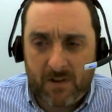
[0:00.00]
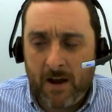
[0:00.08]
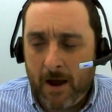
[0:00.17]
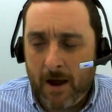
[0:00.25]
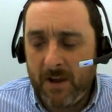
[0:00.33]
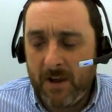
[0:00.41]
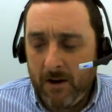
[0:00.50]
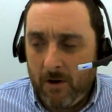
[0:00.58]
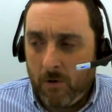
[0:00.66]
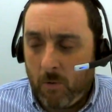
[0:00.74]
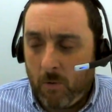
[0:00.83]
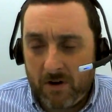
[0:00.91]

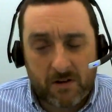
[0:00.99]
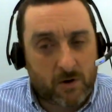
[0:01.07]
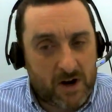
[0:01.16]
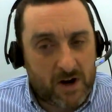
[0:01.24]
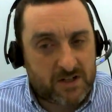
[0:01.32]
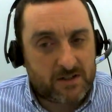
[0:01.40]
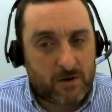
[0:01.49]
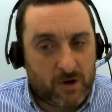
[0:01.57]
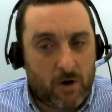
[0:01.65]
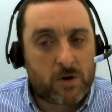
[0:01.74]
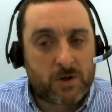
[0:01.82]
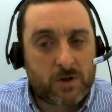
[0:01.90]
One of the questions that
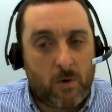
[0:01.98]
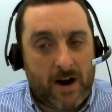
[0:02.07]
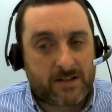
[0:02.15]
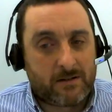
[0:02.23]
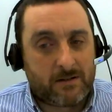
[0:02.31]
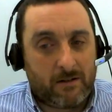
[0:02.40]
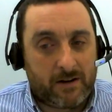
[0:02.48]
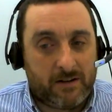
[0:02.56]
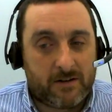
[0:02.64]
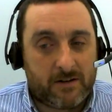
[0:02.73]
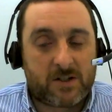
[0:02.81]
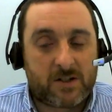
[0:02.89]
we also ask learning
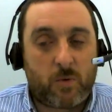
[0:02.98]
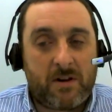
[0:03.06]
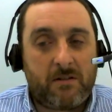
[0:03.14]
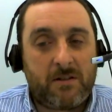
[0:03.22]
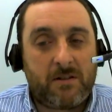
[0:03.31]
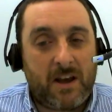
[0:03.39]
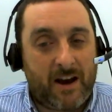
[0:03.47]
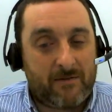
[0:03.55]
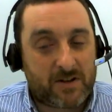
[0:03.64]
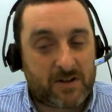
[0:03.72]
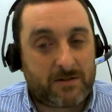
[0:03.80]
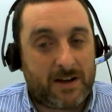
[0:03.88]
leaders is whether they have
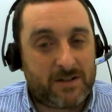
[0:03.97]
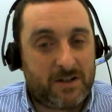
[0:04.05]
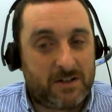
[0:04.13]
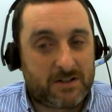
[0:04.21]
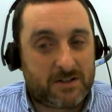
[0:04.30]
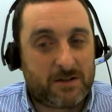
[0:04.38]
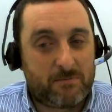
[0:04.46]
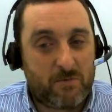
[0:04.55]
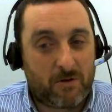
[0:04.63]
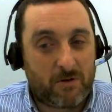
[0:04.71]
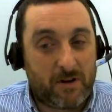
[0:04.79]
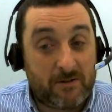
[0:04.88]
a strategy to support